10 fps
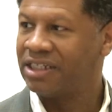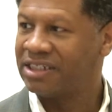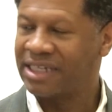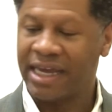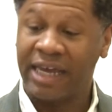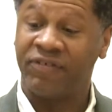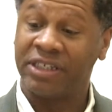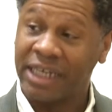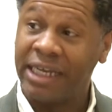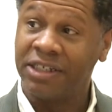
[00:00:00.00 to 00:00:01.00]
to say, if
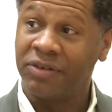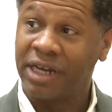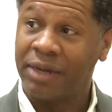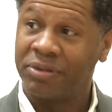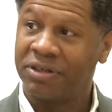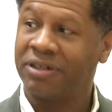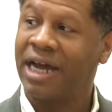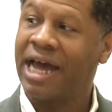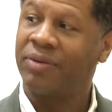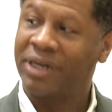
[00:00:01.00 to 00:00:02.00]
it's in your neighborhood,
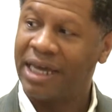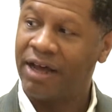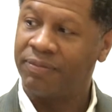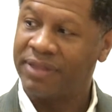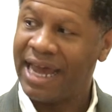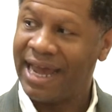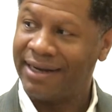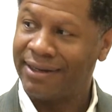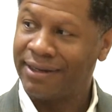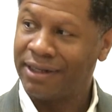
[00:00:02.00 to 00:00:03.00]
how do we help that
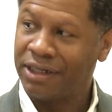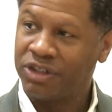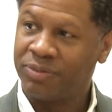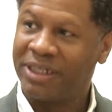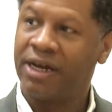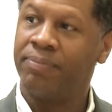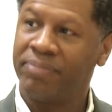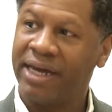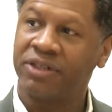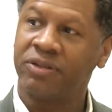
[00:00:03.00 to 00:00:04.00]
to become
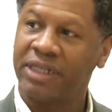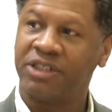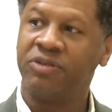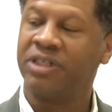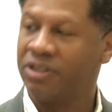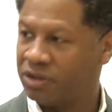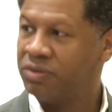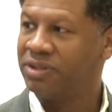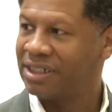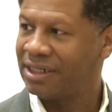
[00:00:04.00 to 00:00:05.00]
better so that you can
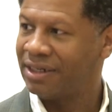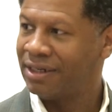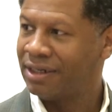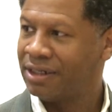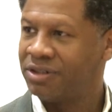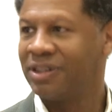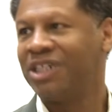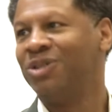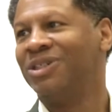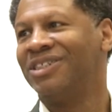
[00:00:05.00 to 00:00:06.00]
use it, so
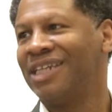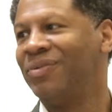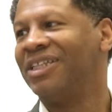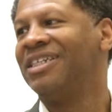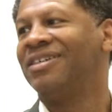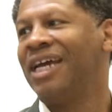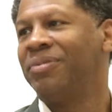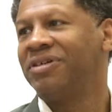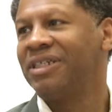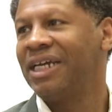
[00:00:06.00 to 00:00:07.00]
that you can stay within your
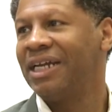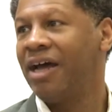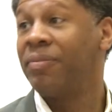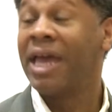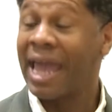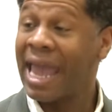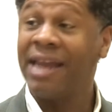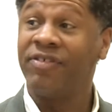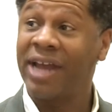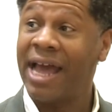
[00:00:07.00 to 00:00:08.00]
neighborhood to get help.
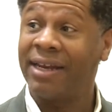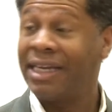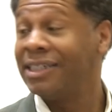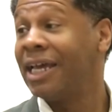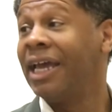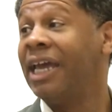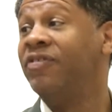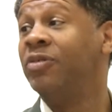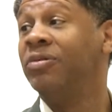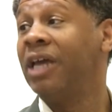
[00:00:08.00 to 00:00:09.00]
And the reality is,
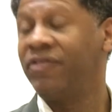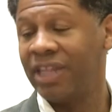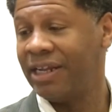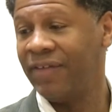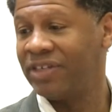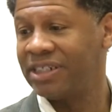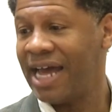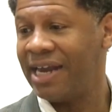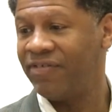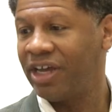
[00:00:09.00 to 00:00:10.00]
if it's
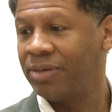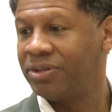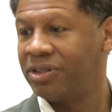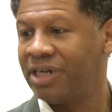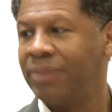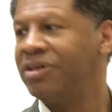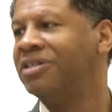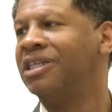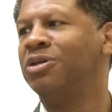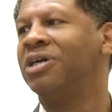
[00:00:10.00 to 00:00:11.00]
not available in your
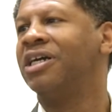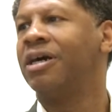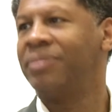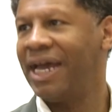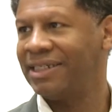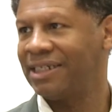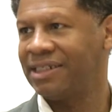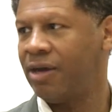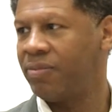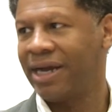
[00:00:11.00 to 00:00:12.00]
neighborhood, then you can come access
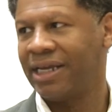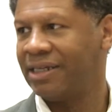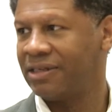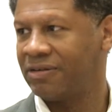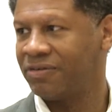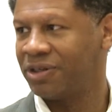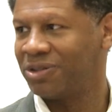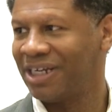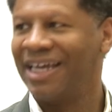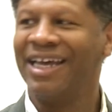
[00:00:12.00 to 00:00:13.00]
help right here at the
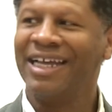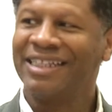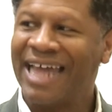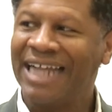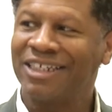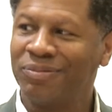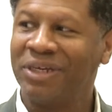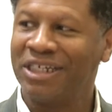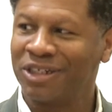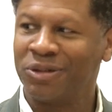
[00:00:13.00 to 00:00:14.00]
university. That to
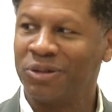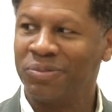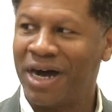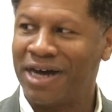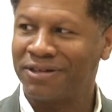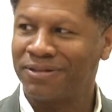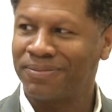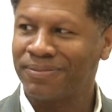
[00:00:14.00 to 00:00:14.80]
me is a new model,